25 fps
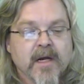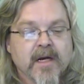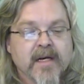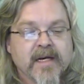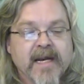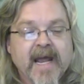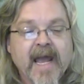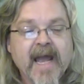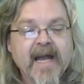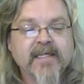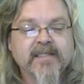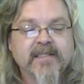
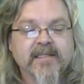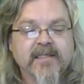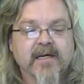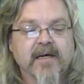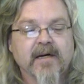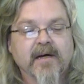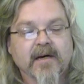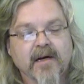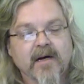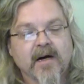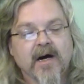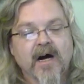
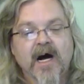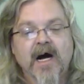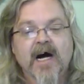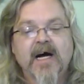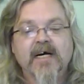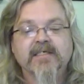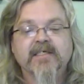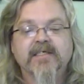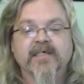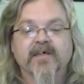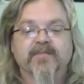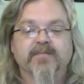NASA,
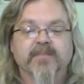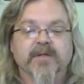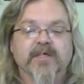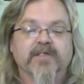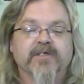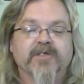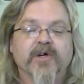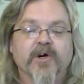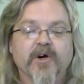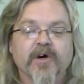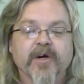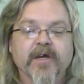odds of
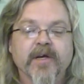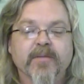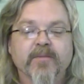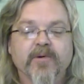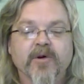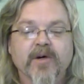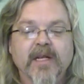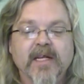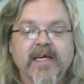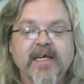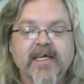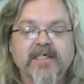plutonium
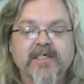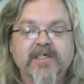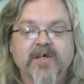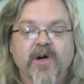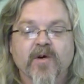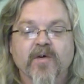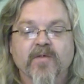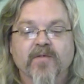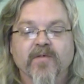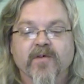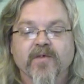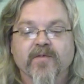release
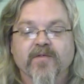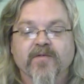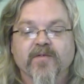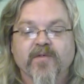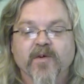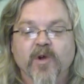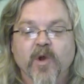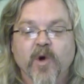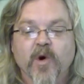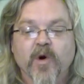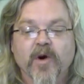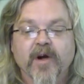over
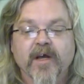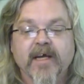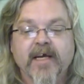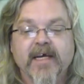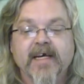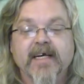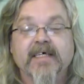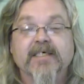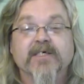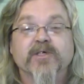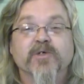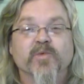Florida
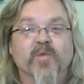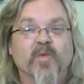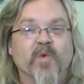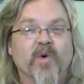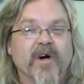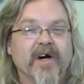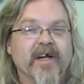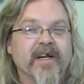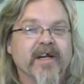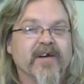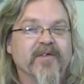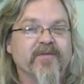is
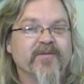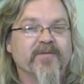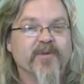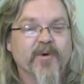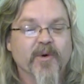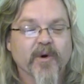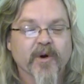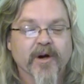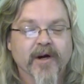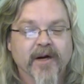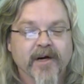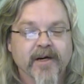one in
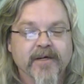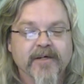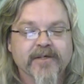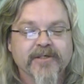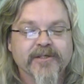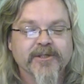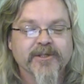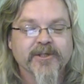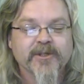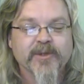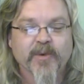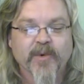four hundred
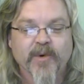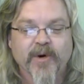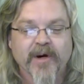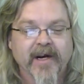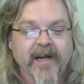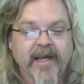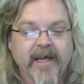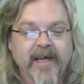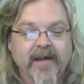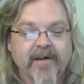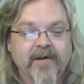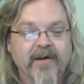
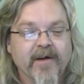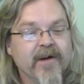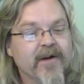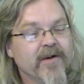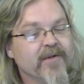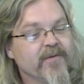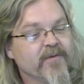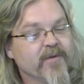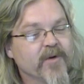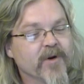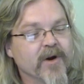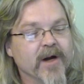twenty
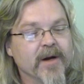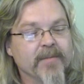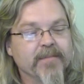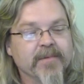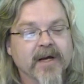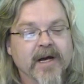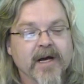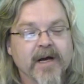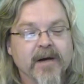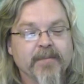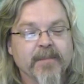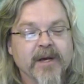for
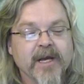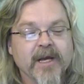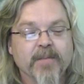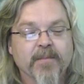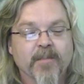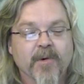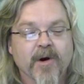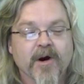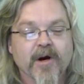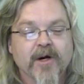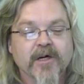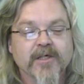upcoming
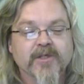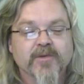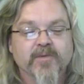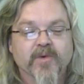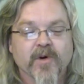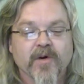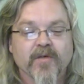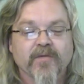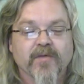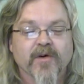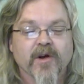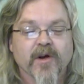Mars
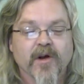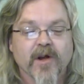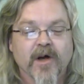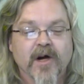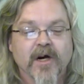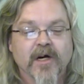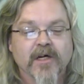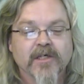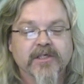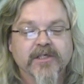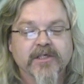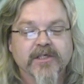rover
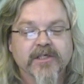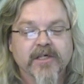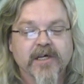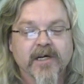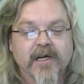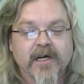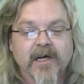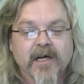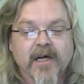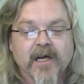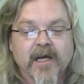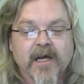launch.
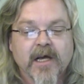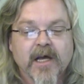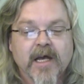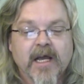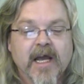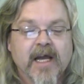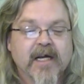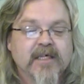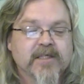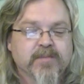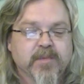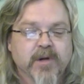
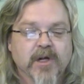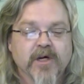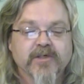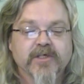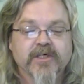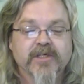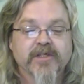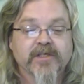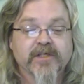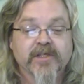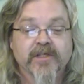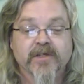
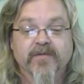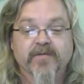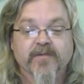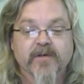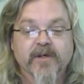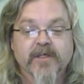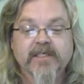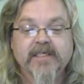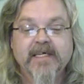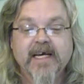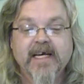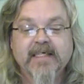Explosions in the
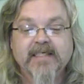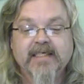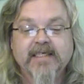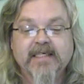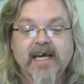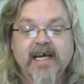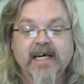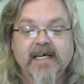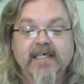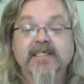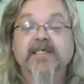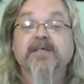first eight
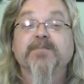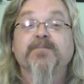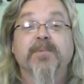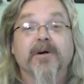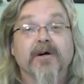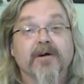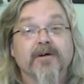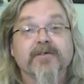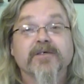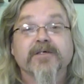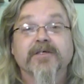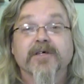seconds
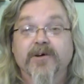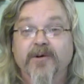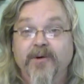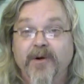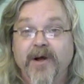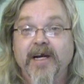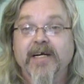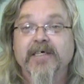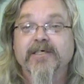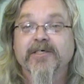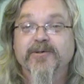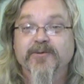pose the
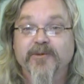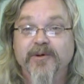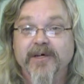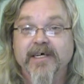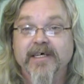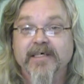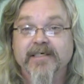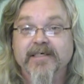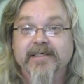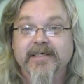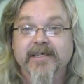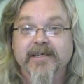greatest
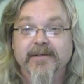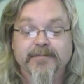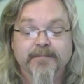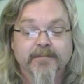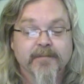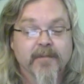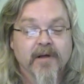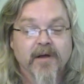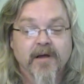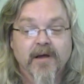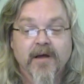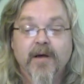risk.
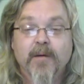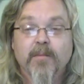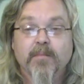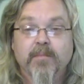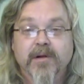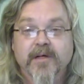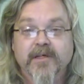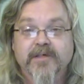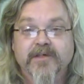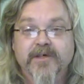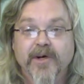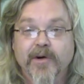
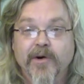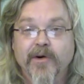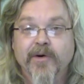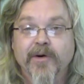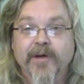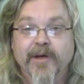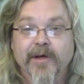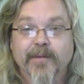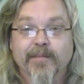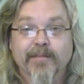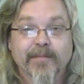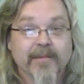
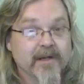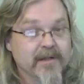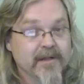Plutonium.